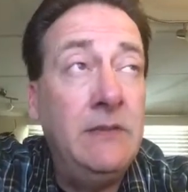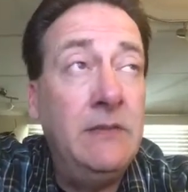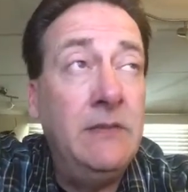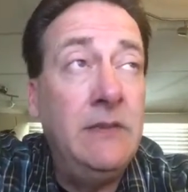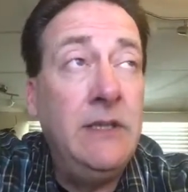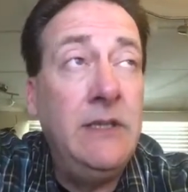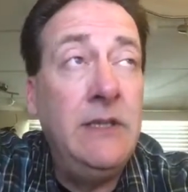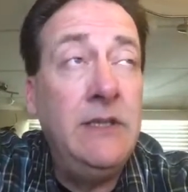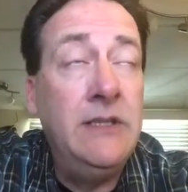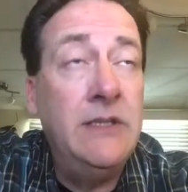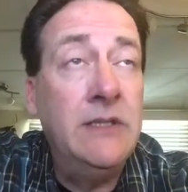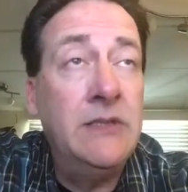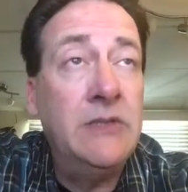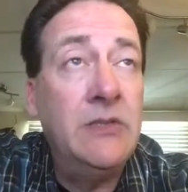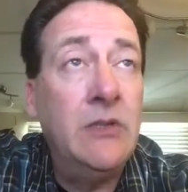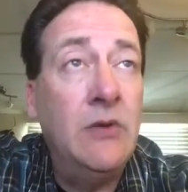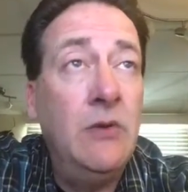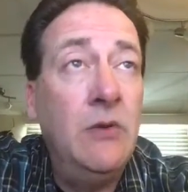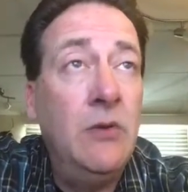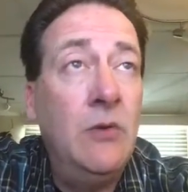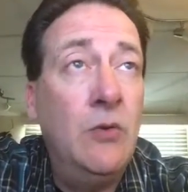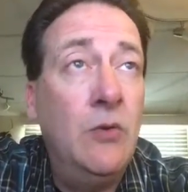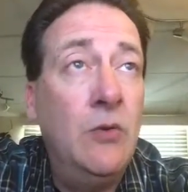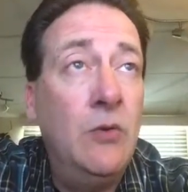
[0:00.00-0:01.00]
years
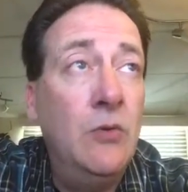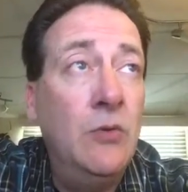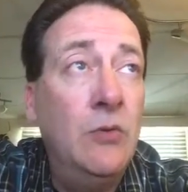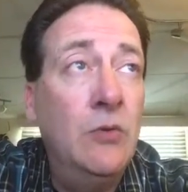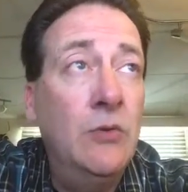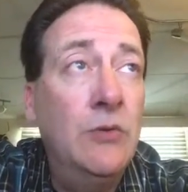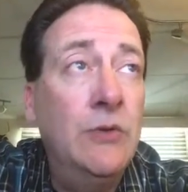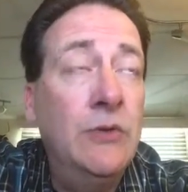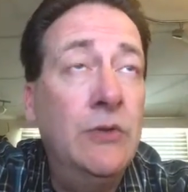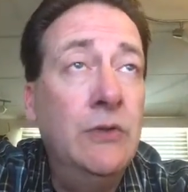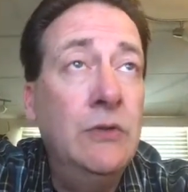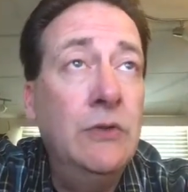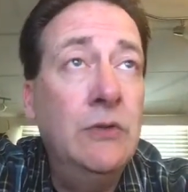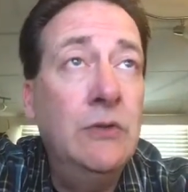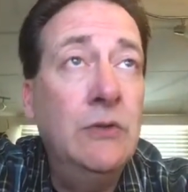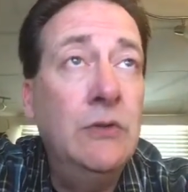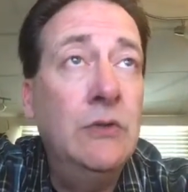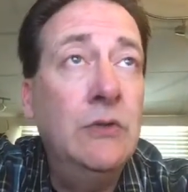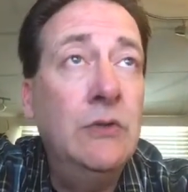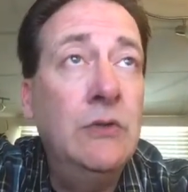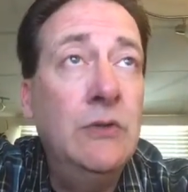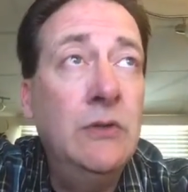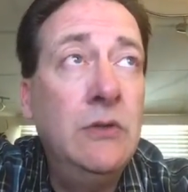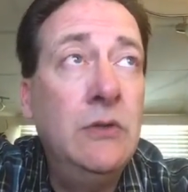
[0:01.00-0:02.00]
old,
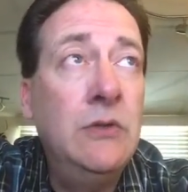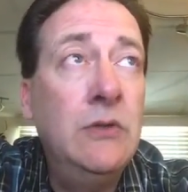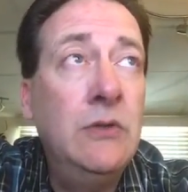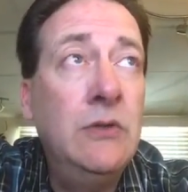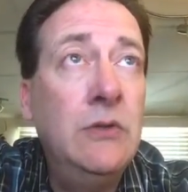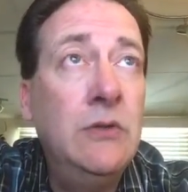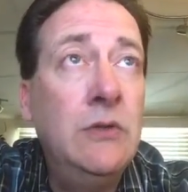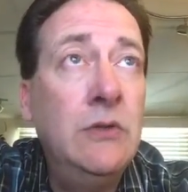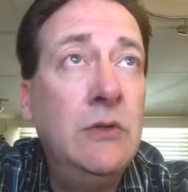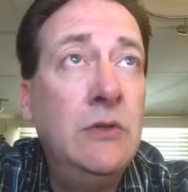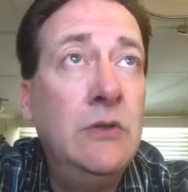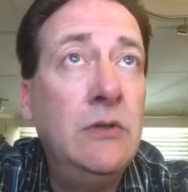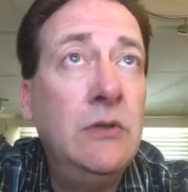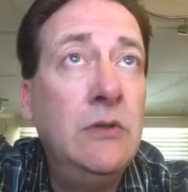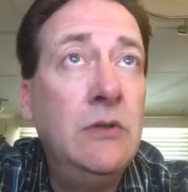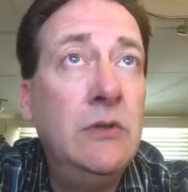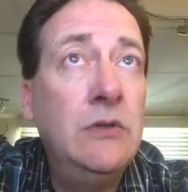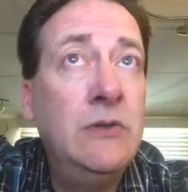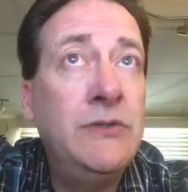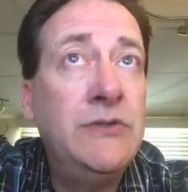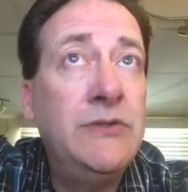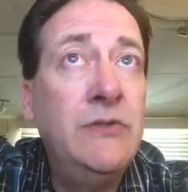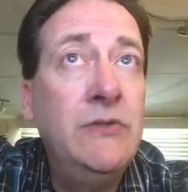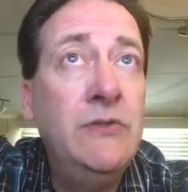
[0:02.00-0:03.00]

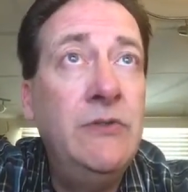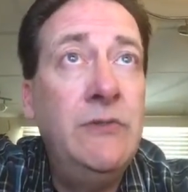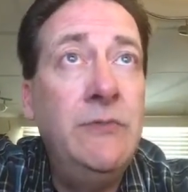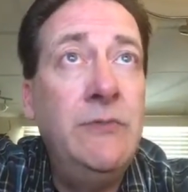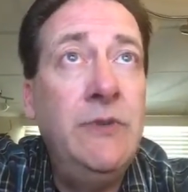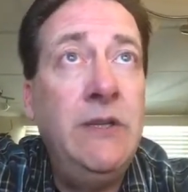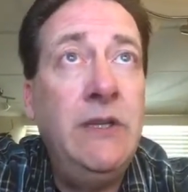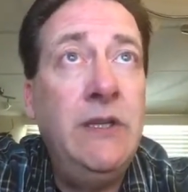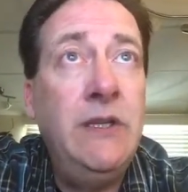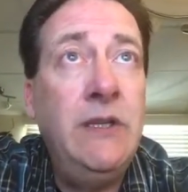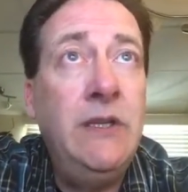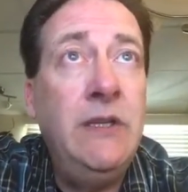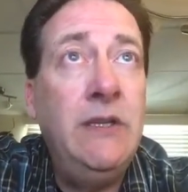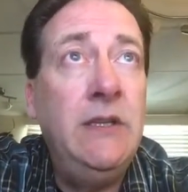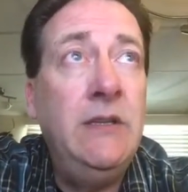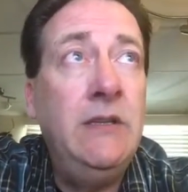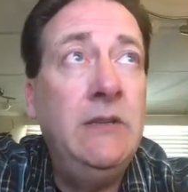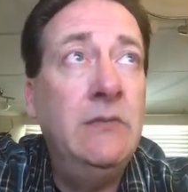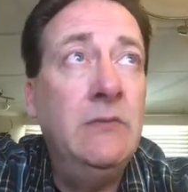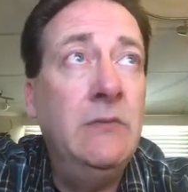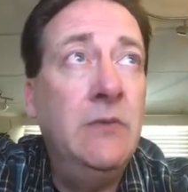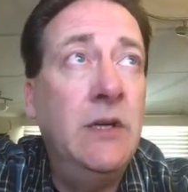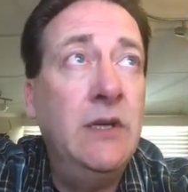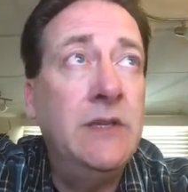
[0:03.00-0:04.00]
soon to be,
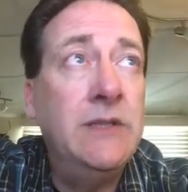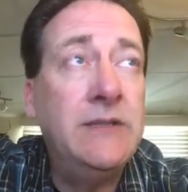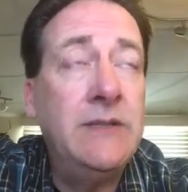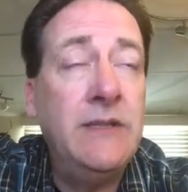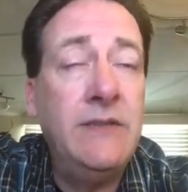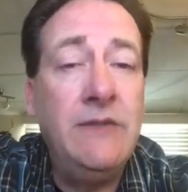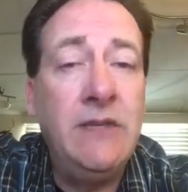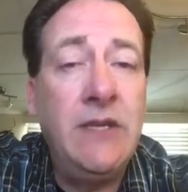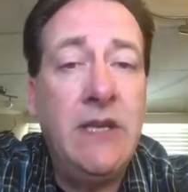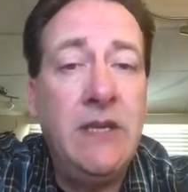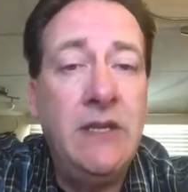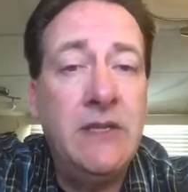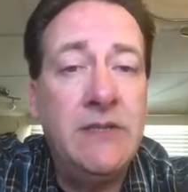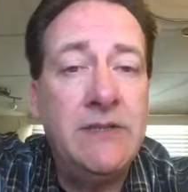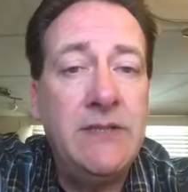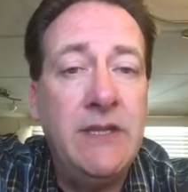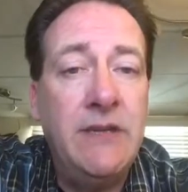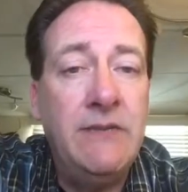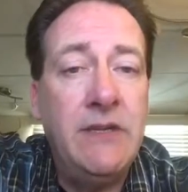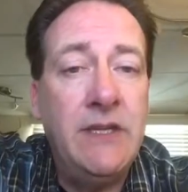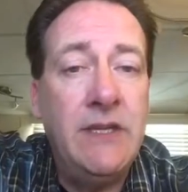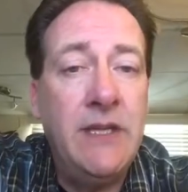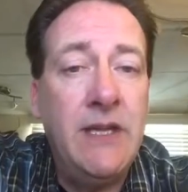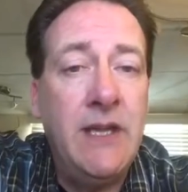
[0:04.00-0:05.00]
78 or
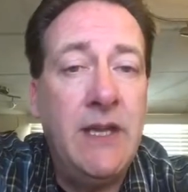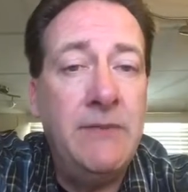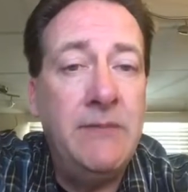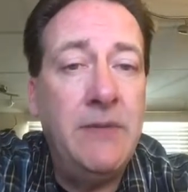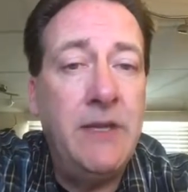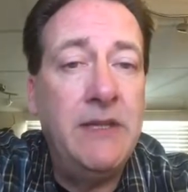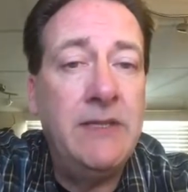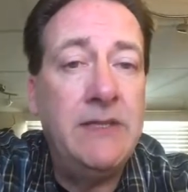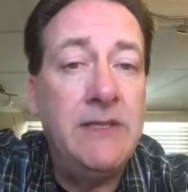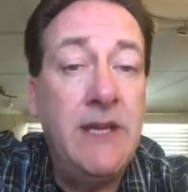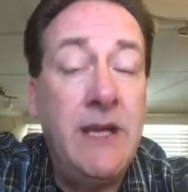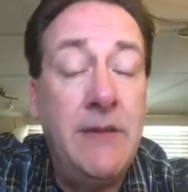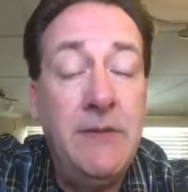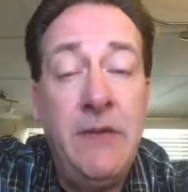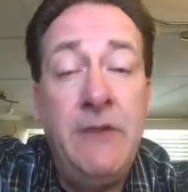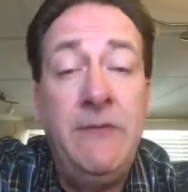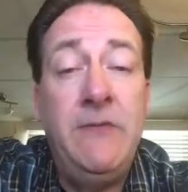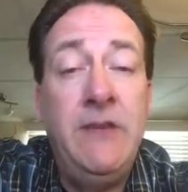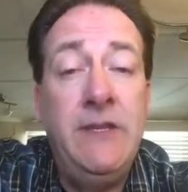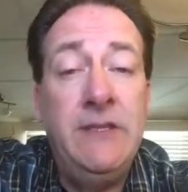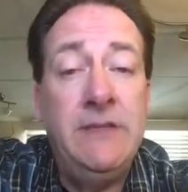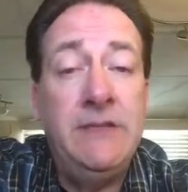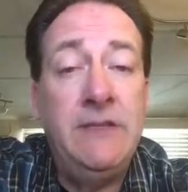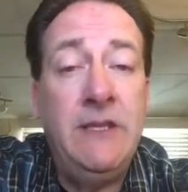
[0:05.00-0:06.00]
79 by the time, if
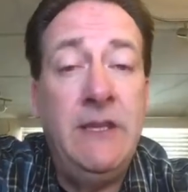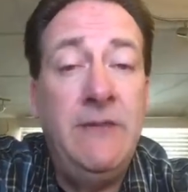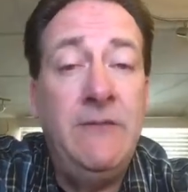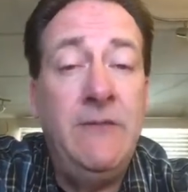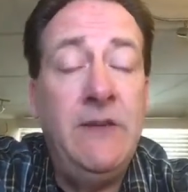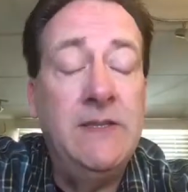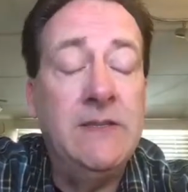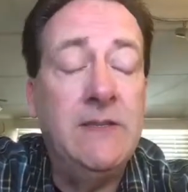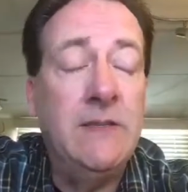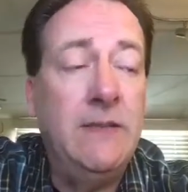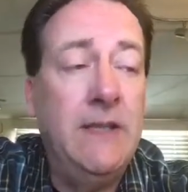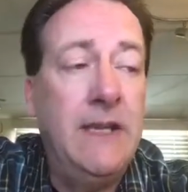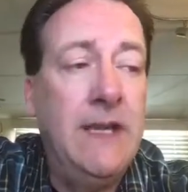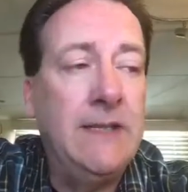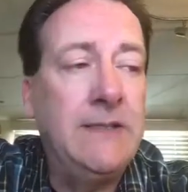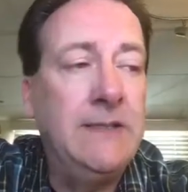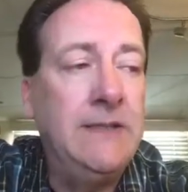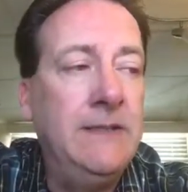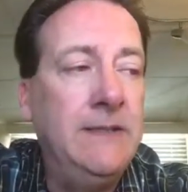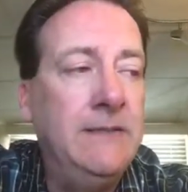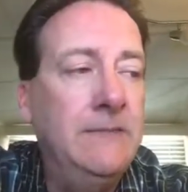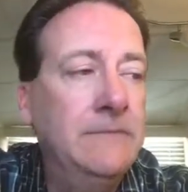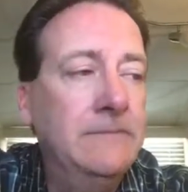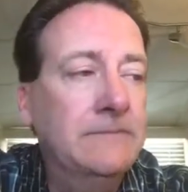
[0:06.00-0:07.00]
he's
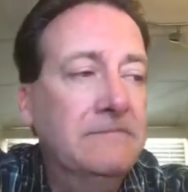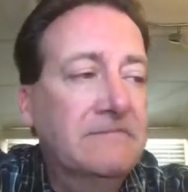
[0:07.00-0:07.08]
elected.